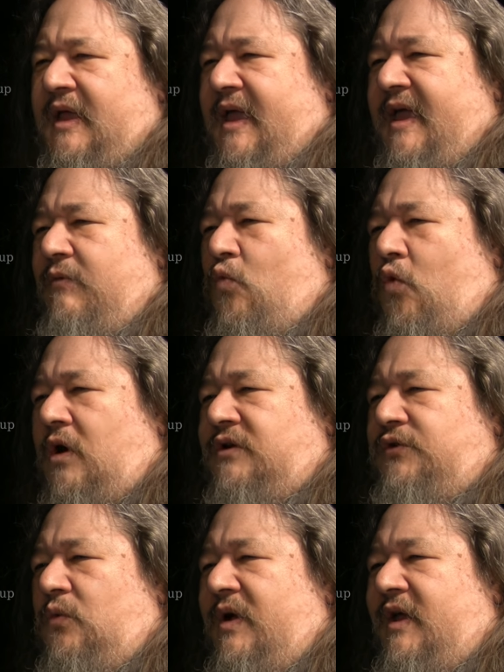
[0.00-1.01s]
and
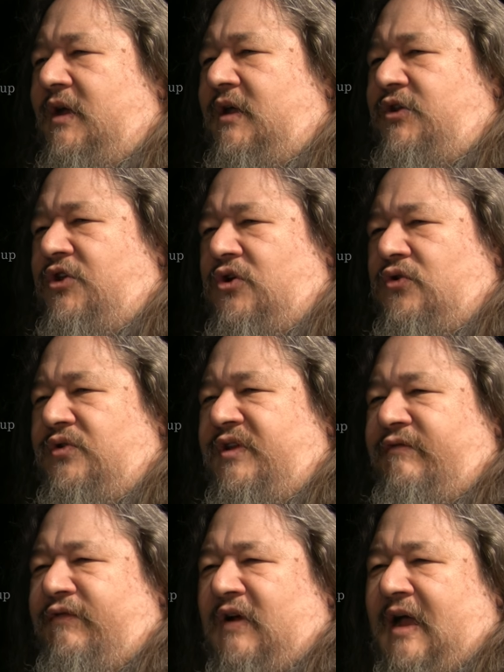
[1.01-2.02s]
walked away unknown
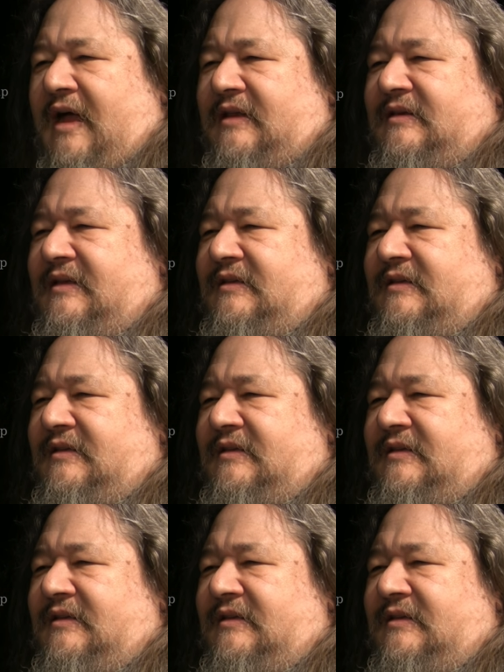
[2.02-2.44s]
and forgotten